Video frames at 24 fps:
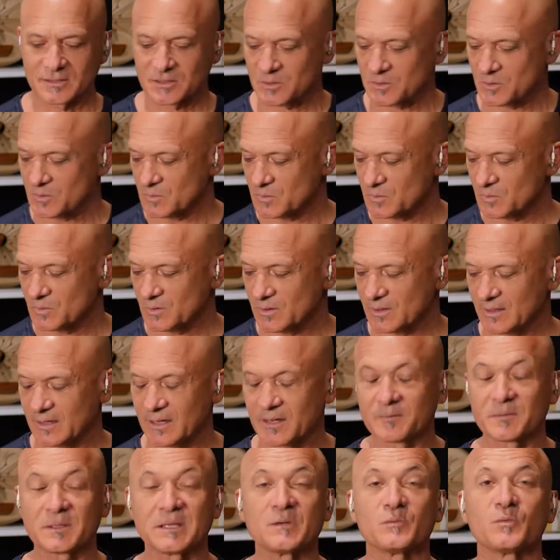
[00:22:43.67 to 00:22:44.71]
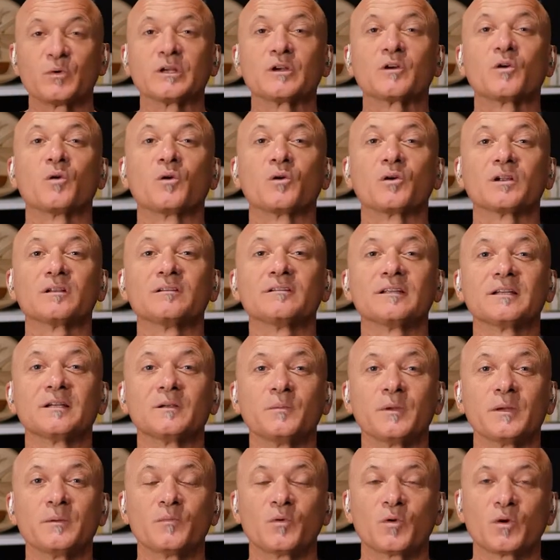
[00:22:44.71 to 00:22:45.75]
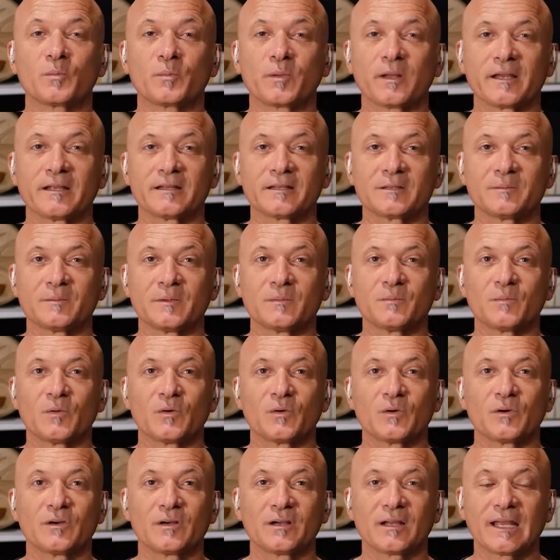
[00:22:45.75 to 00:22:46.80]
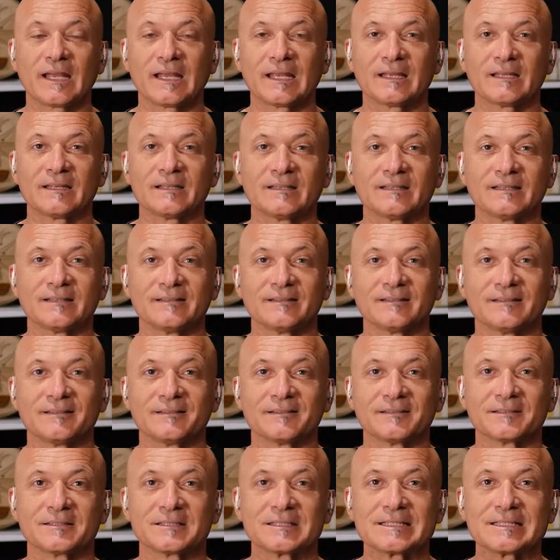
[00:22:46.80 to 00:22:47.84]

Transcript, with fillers: So I'm gonna record a little bit more, play a little bit more, and